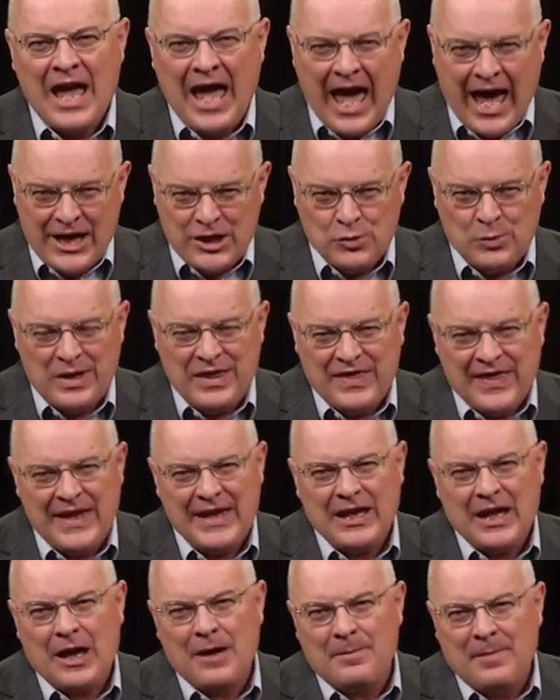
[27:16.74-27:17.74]
as we
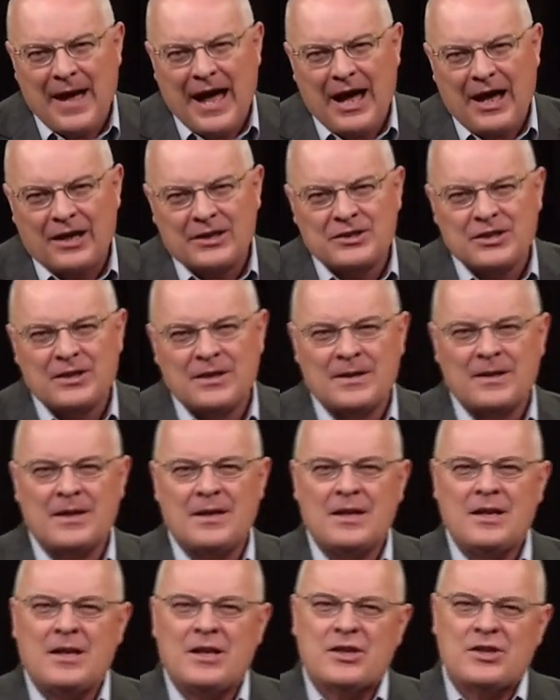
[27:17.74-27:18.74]
think about
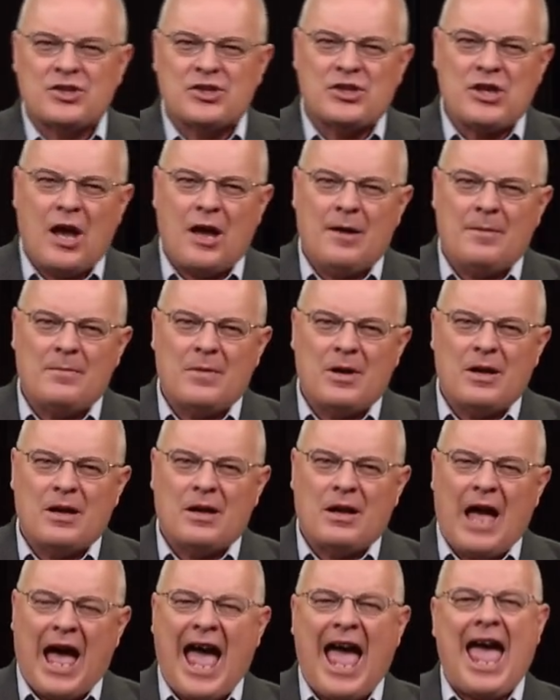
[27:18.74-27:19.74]
some
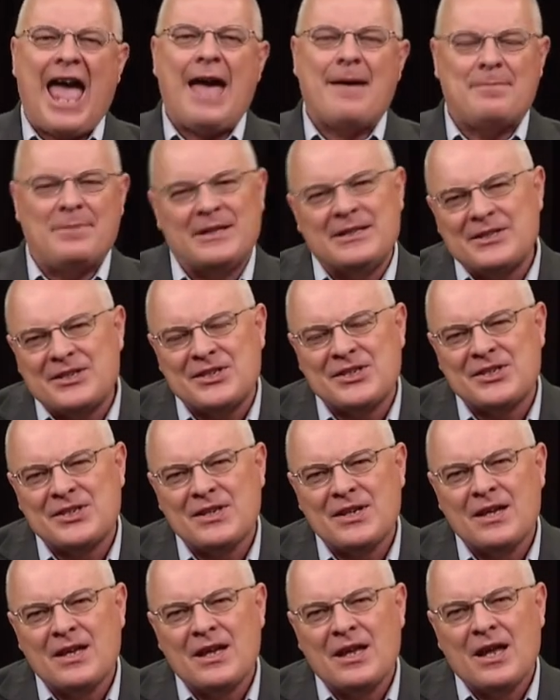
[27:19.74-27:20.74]
habits
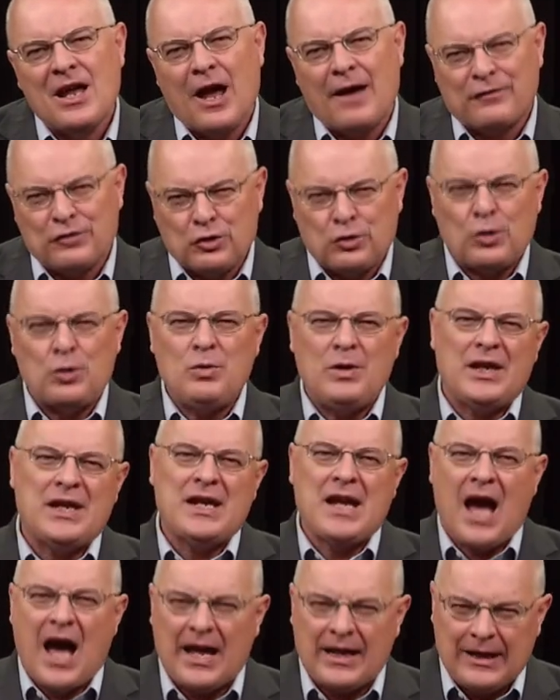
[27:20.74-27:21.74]
of truly
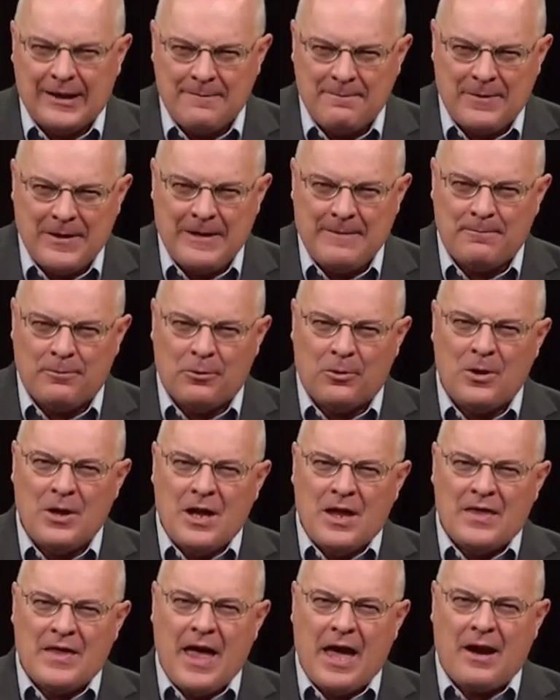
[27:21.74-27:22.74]
godly people
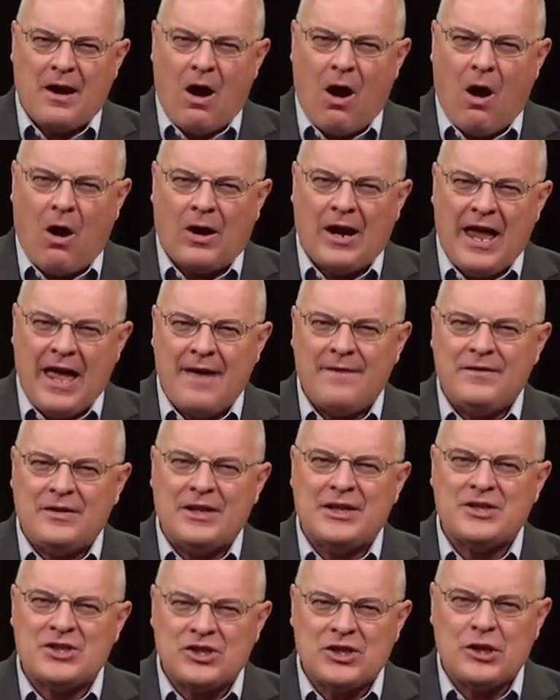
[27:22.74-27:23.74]
that are
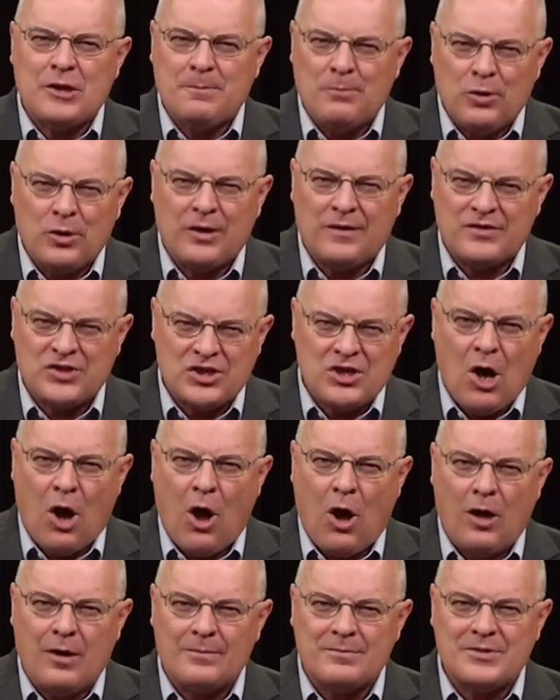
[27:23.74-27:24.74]
evidenced in the book of
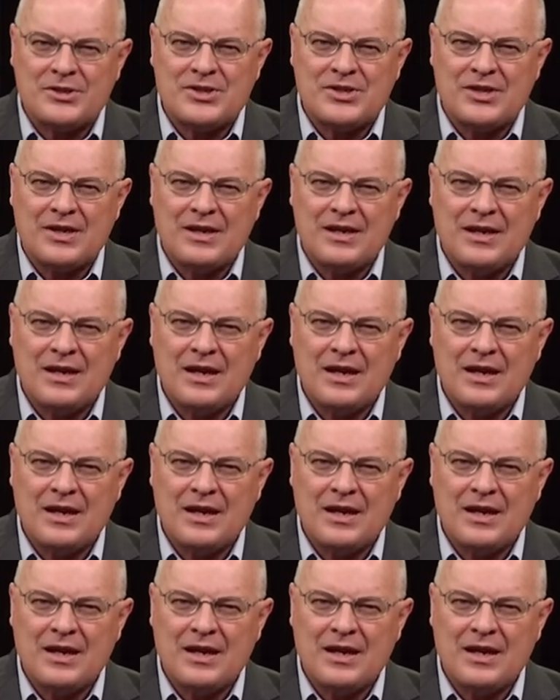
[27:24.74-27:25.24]
Psalms.